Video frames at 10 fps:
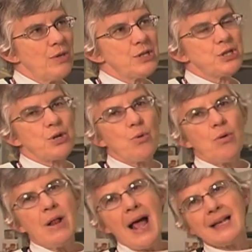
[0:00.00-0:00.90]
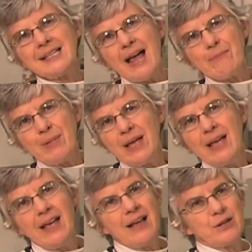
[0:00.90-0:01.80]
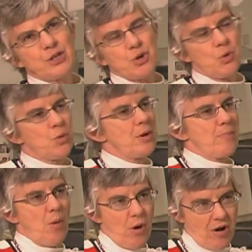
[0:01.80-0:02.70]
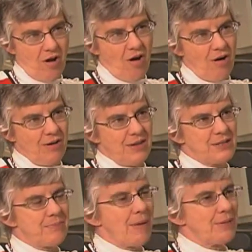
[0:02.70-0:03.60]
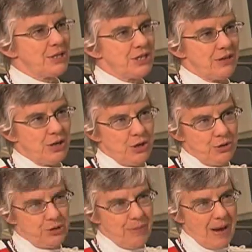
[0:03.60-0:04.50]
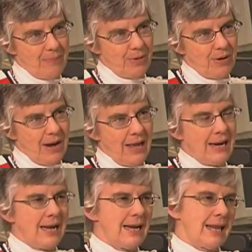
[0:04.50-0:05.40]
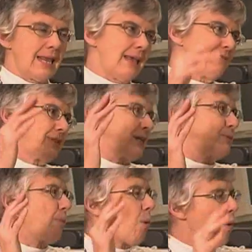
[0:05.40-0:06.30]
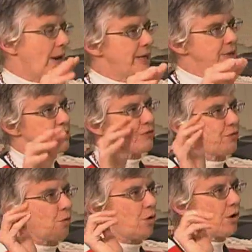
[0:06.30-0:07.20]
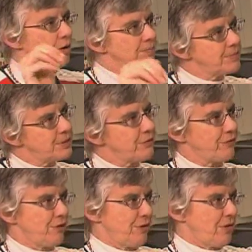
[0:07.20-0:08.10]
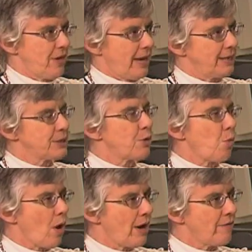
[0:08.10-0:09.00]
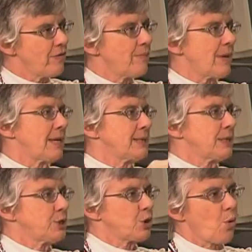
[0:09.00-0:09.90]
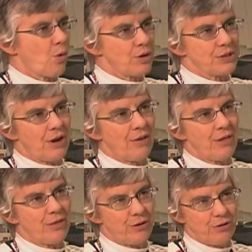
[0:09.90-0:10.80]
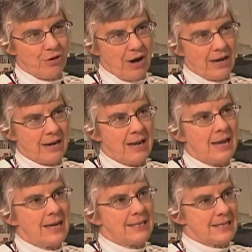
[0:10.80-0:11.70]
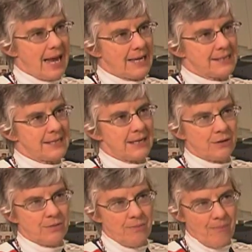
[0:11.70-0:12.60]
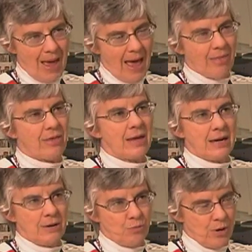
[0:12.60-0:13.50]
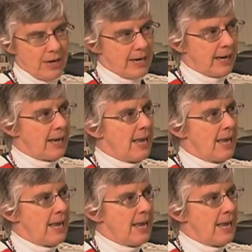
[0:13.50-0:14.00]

the school has that big school report card that's published in the newspaper, and it gives us points for different things. And one of them is the scores on the third grade test in math and in reading,